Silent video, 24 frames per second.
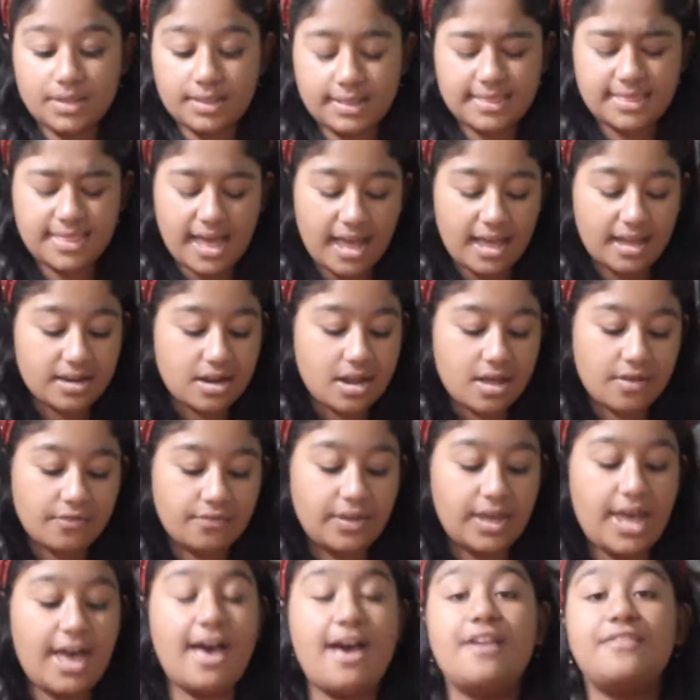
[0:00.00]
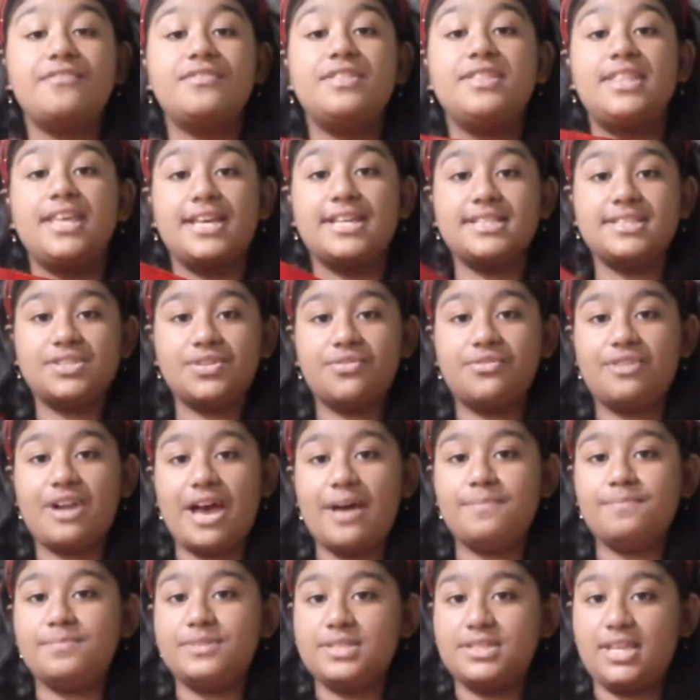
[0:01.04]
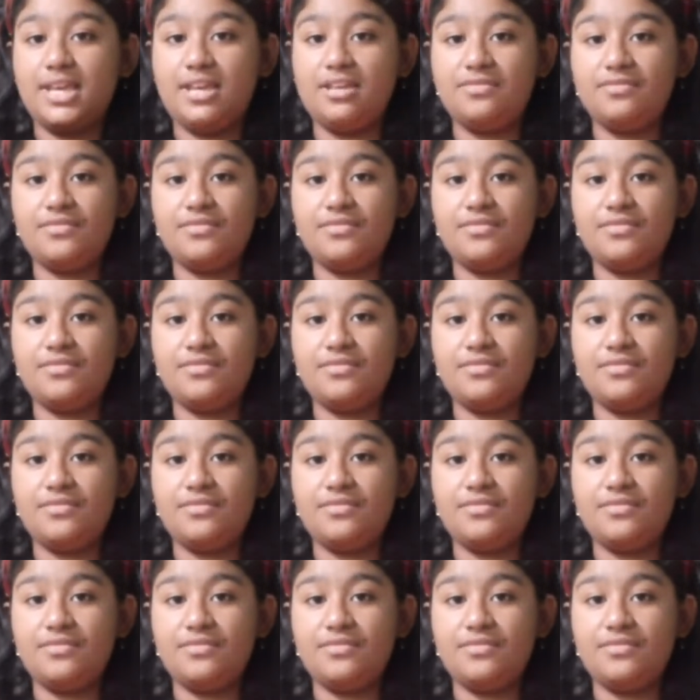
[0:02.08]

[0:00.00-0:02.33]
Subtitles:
Then we have this wrap thing,